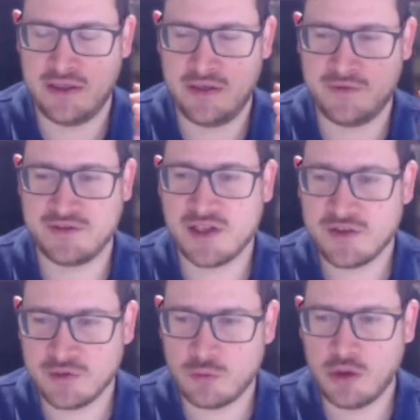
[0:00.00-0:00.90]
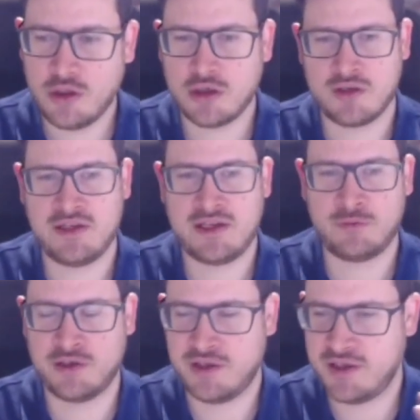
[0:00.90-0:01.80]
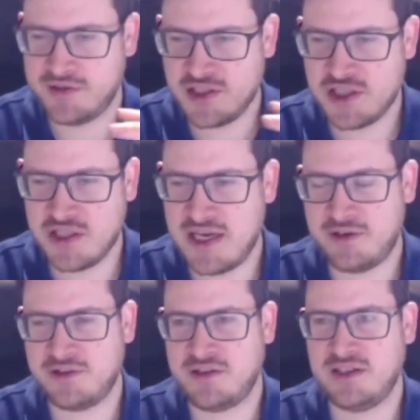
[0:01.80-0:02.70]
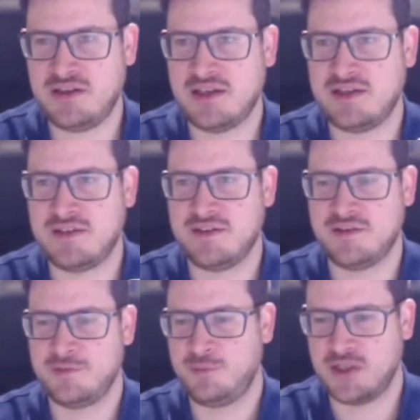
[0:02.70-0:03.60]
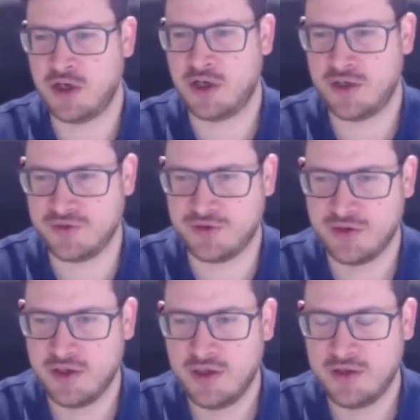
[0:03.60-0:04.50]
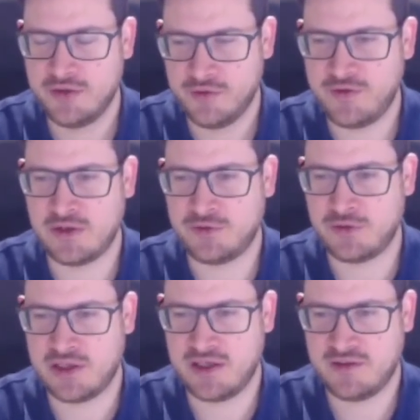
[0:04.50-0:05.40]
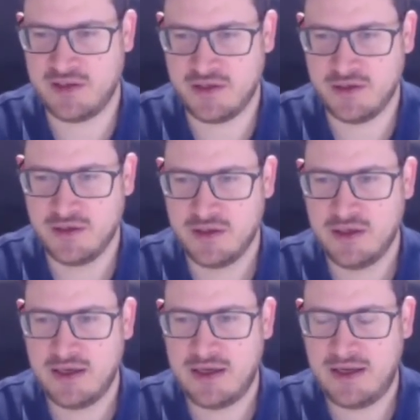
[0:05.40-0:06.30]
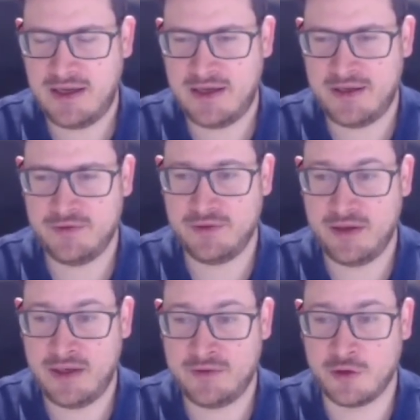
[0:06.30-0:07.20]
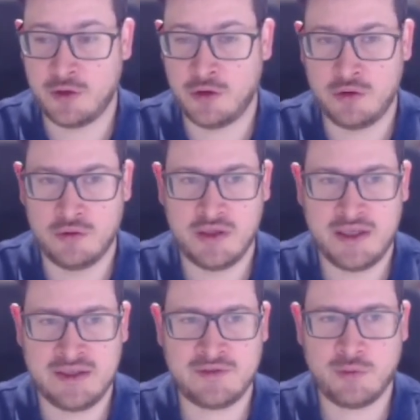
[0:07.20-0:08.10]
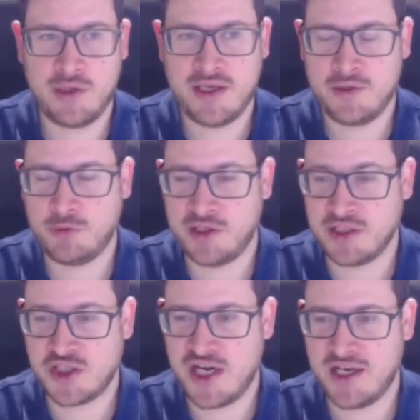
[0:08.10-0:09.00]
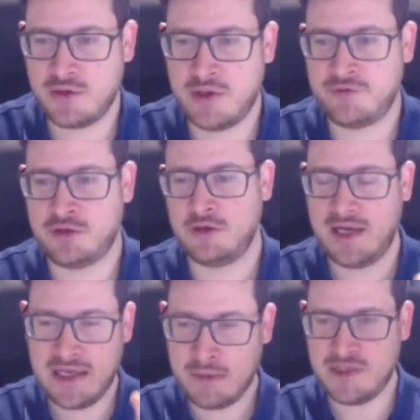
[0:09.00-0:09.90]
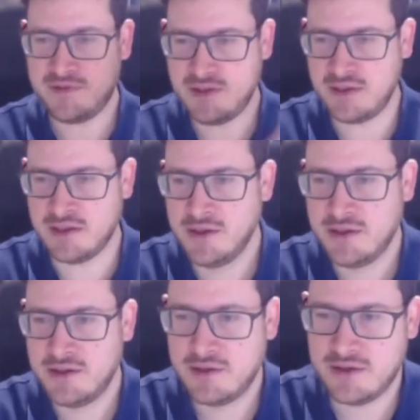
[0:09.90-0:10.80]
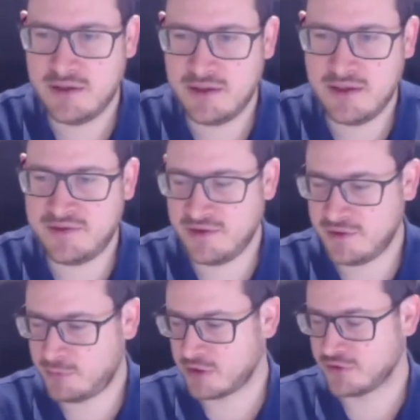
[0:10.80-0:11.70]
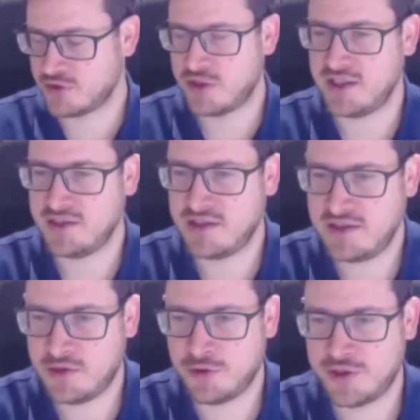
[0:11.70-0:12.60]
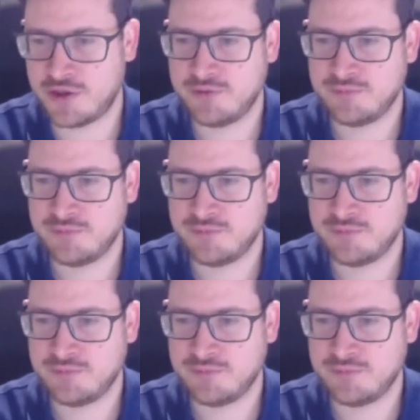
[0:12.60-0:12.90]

this doesn't work, then we're essentially guaranteed that this is because the filter kicked in. And so in this way, we can check whether ABC is in the model's training data or not.